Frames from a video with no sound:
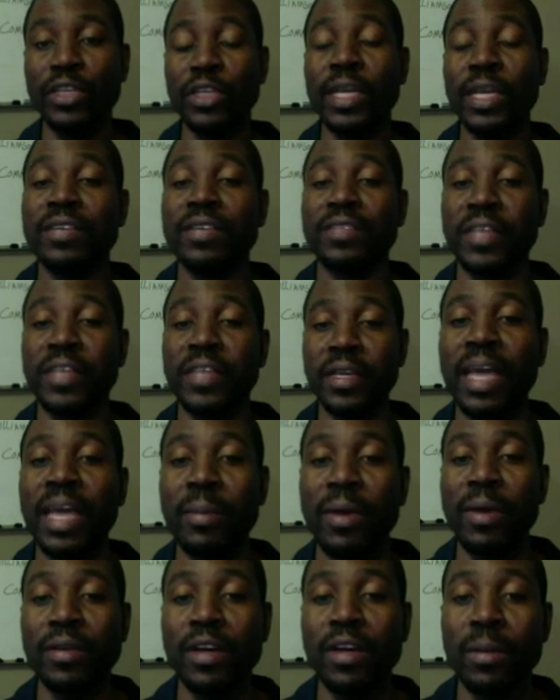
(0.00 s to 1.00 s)
you guys taking the
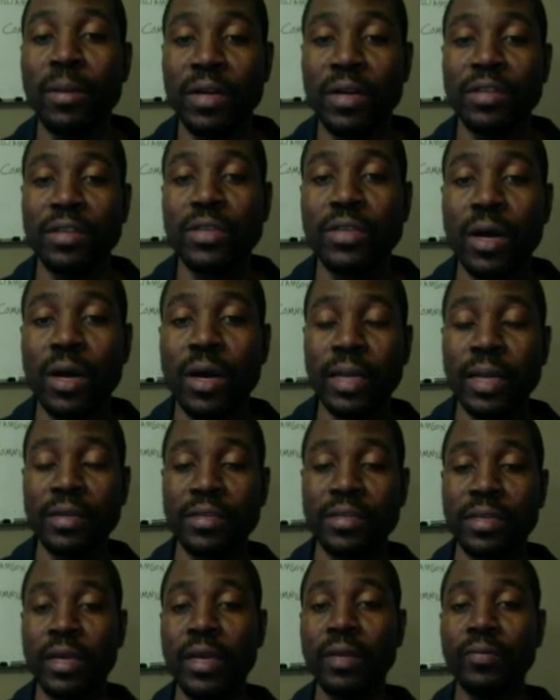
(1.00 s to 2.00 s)
time out to come on this call. Like
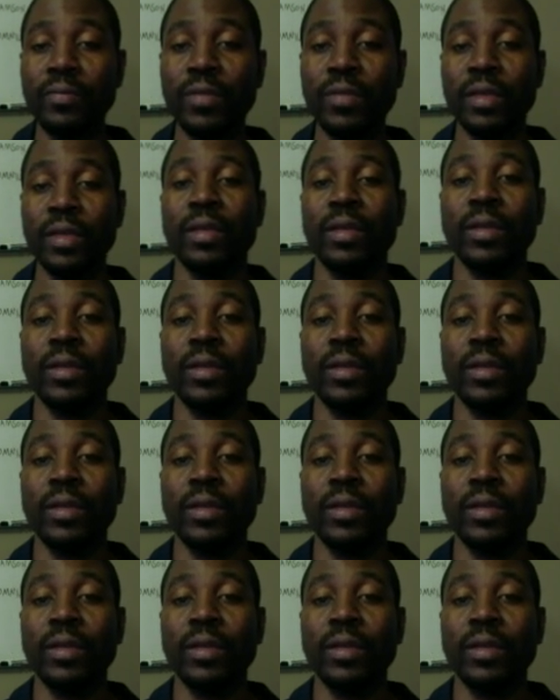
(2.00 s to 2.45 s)
I said,